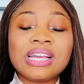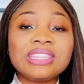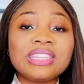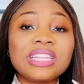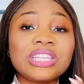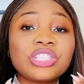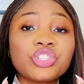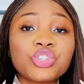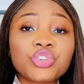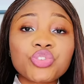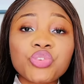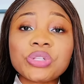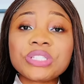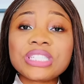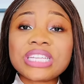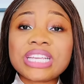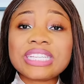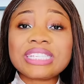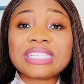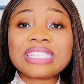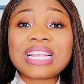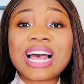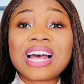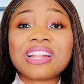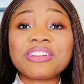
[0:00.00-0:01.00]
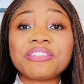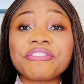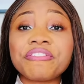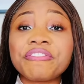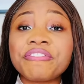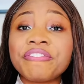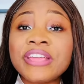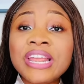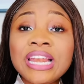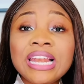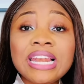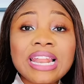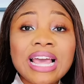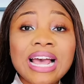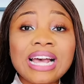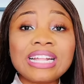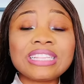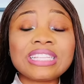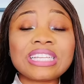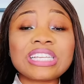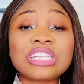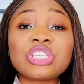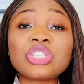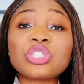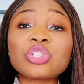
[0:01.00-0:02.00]
The truth is that
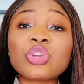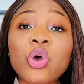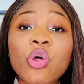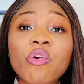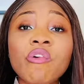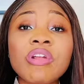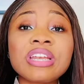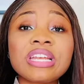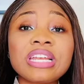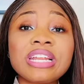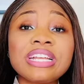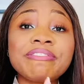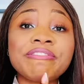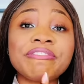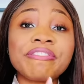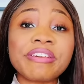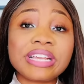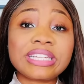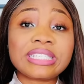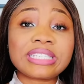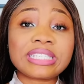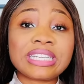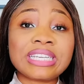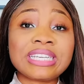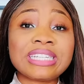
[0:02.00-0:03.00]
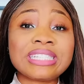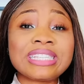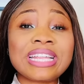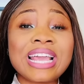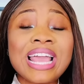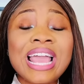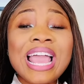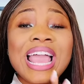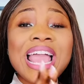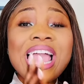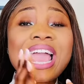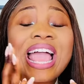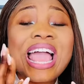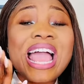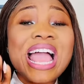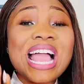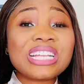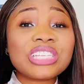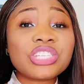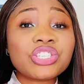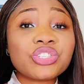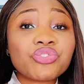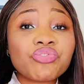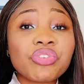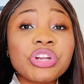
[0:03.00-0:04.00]
Finland is currently facing
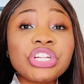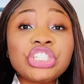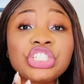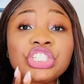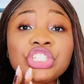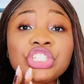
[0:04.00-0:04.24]
extreme